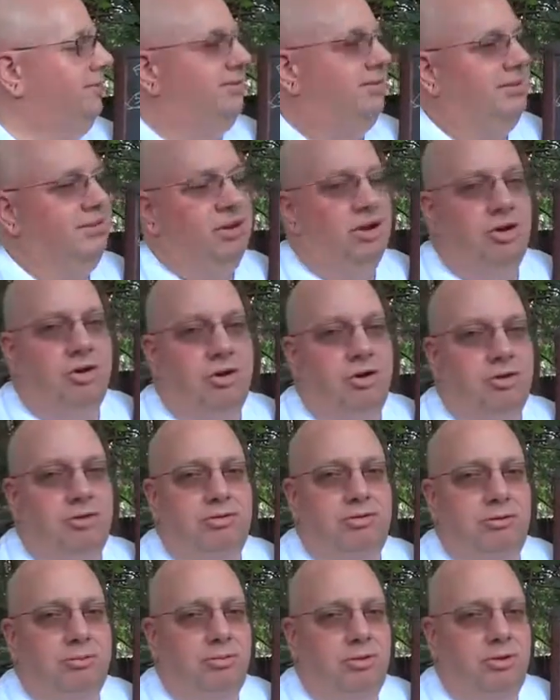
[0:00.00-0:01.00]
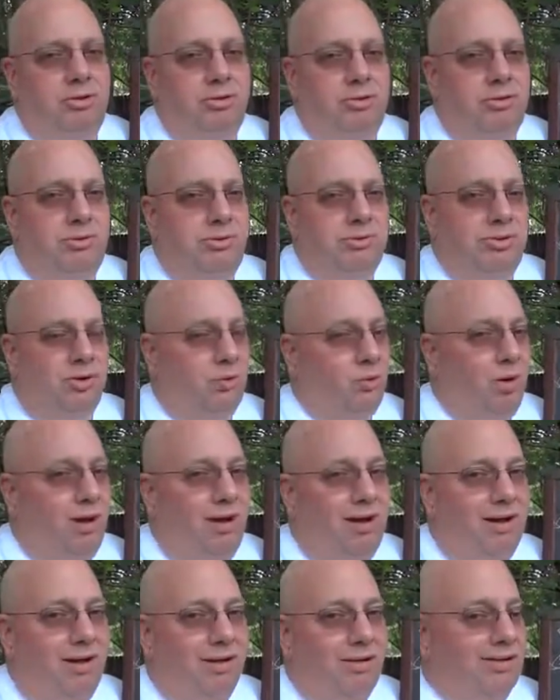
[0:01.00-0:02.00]
Let's say the Earth, the Moon, a
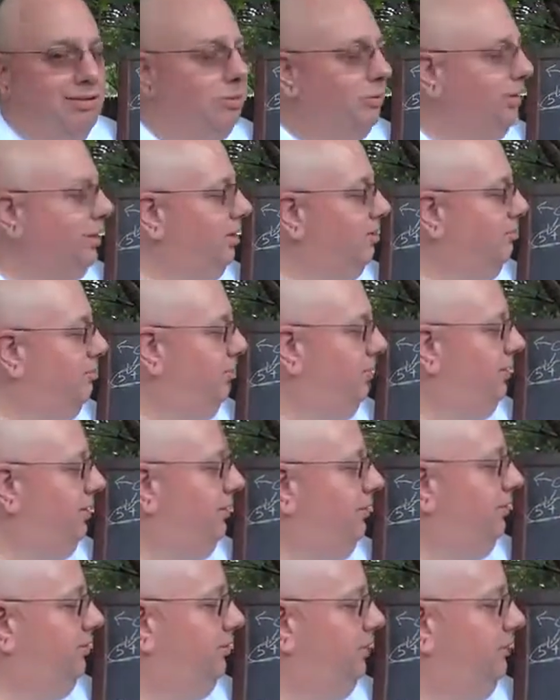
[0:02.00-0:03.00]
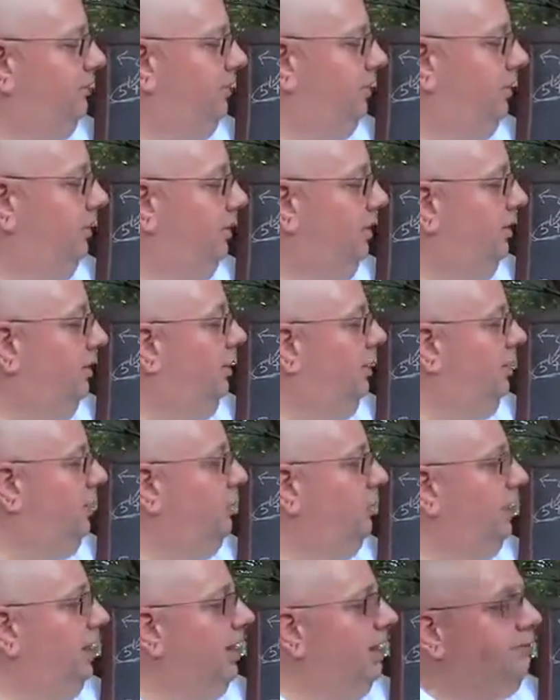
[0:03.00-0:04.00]
rock, whatever it is.
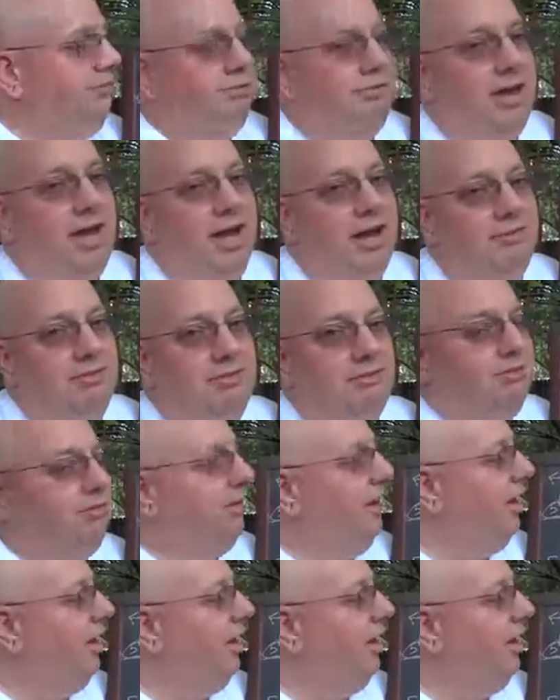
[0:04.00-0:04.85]
Here we have 5 and